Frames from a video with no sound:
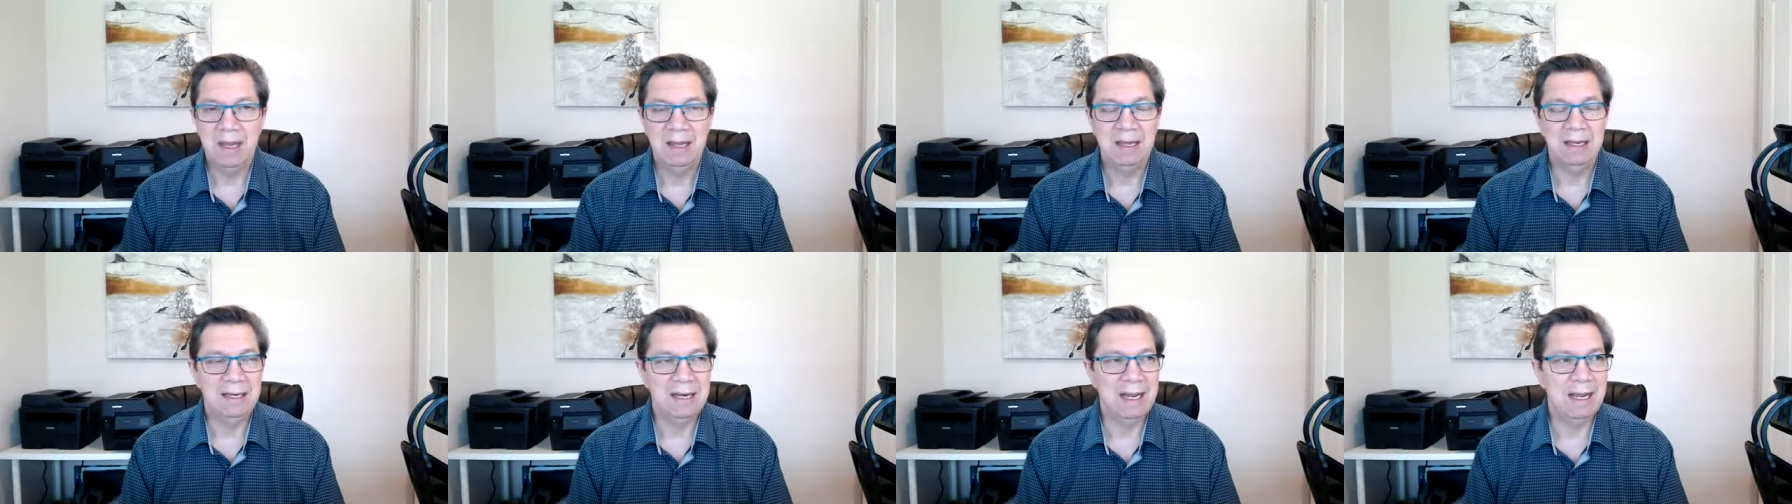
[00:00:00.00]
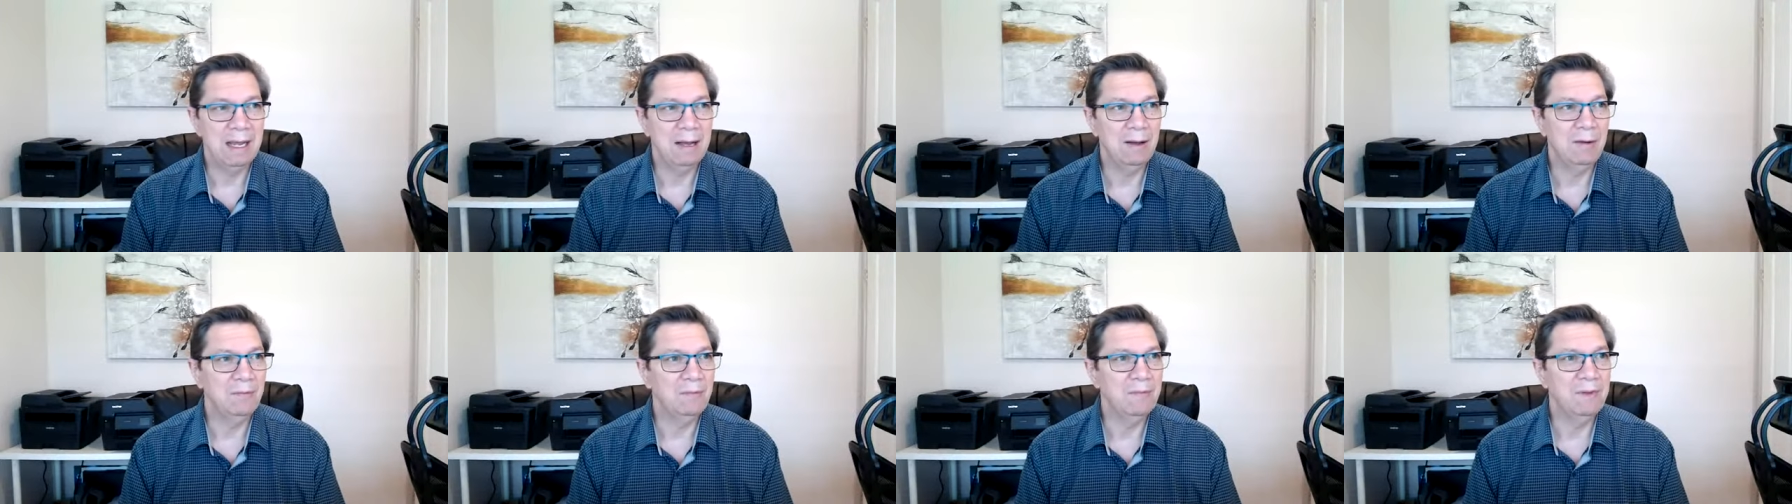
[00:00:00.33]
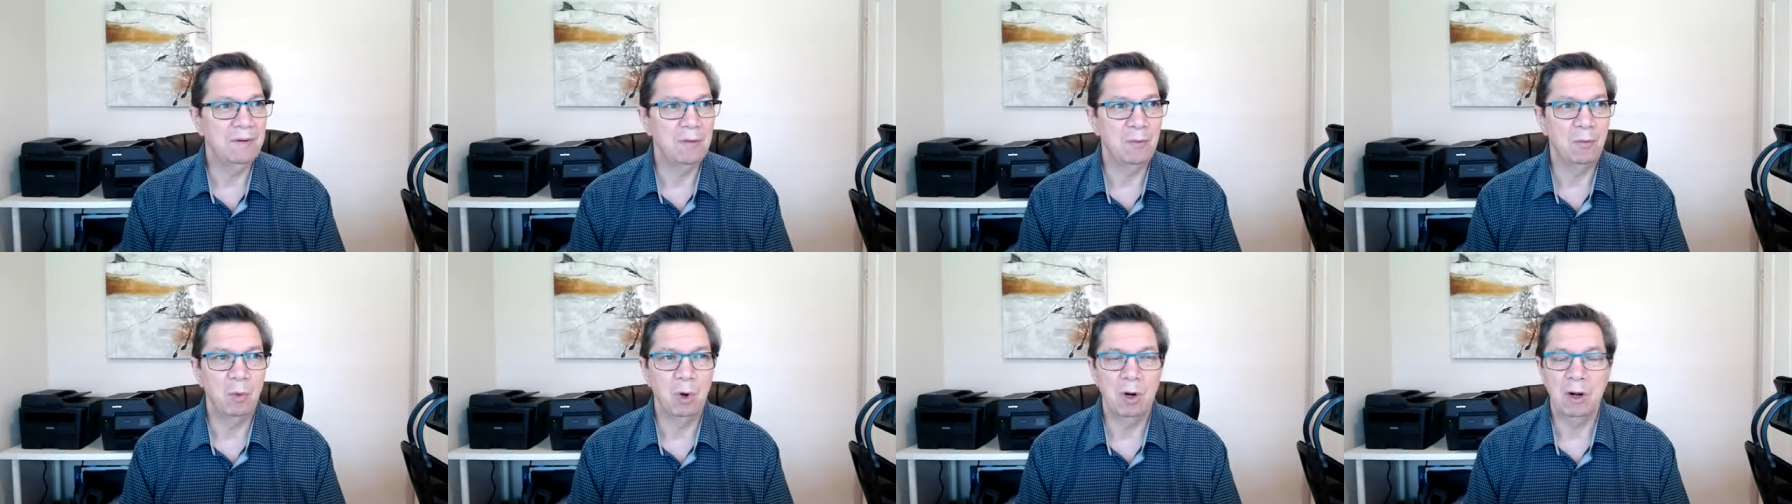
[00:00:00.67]
Now,
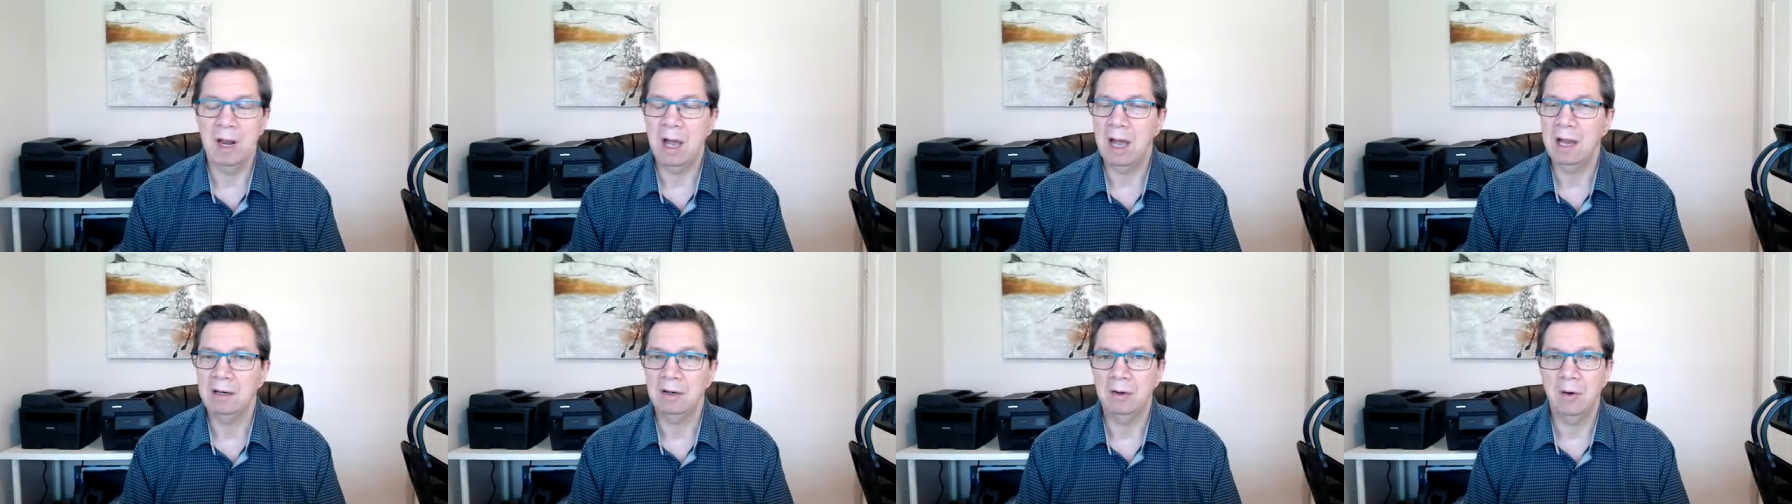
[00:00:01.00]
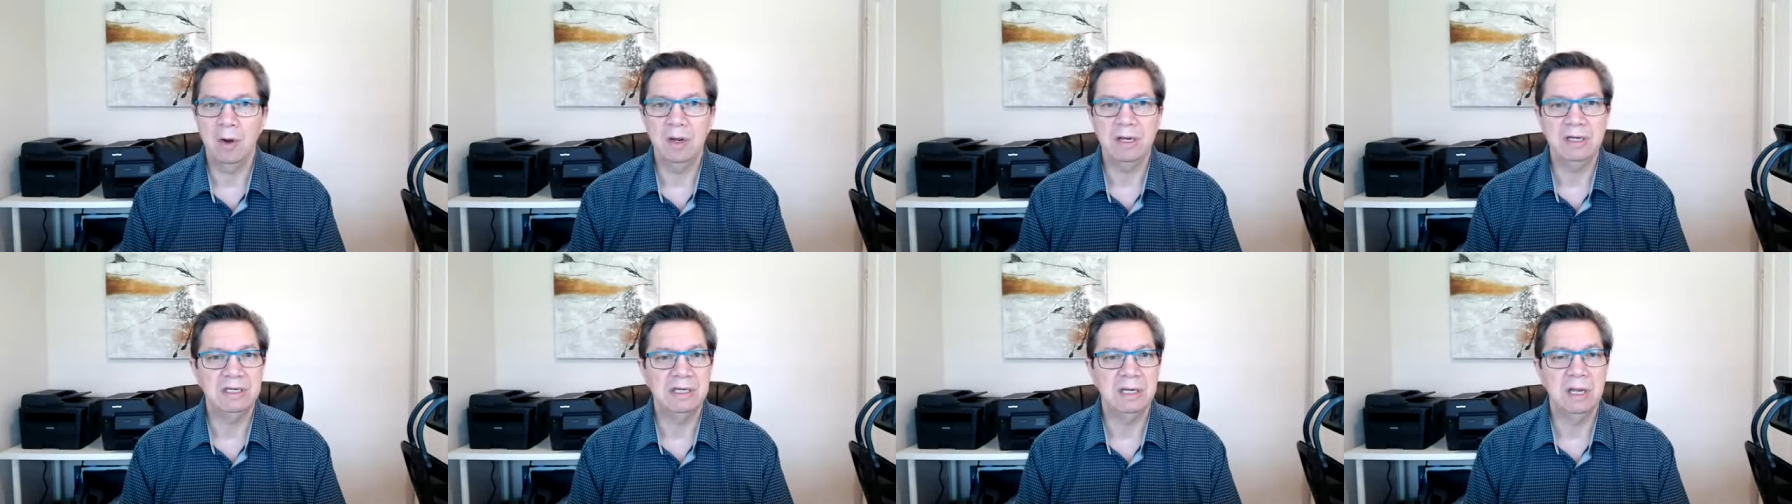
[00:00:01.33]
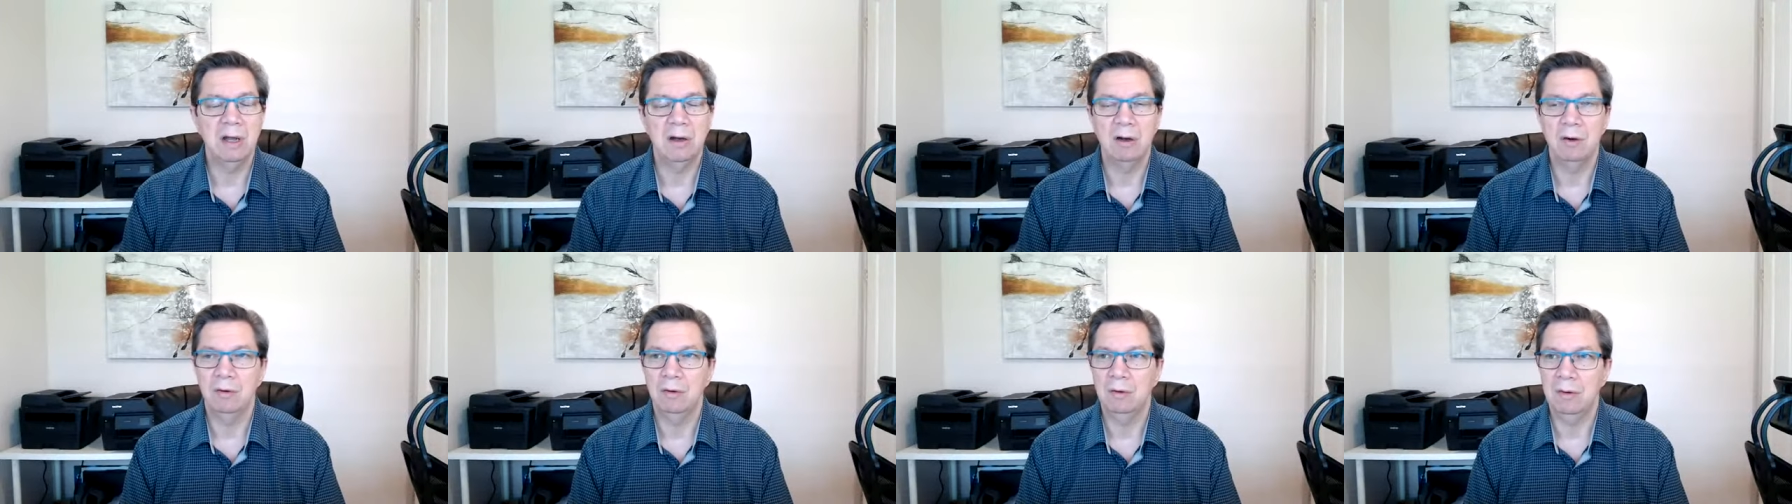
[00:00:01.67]
we're not going to
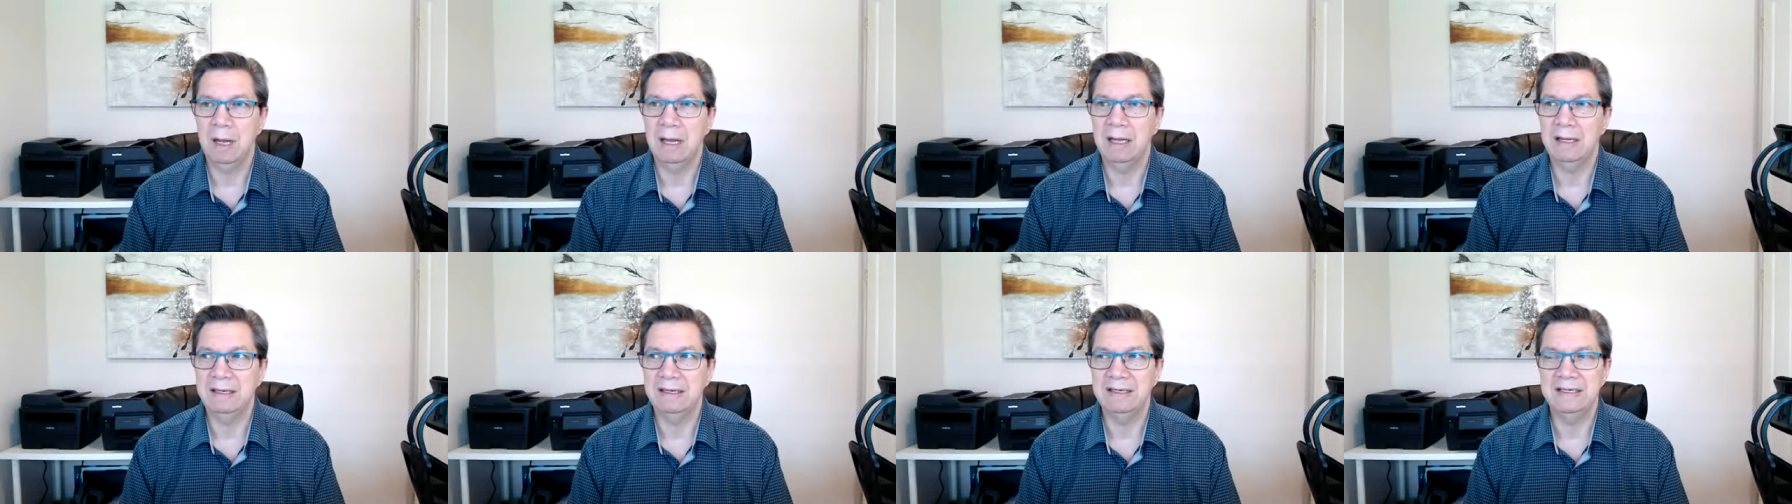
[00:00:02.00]
go uh,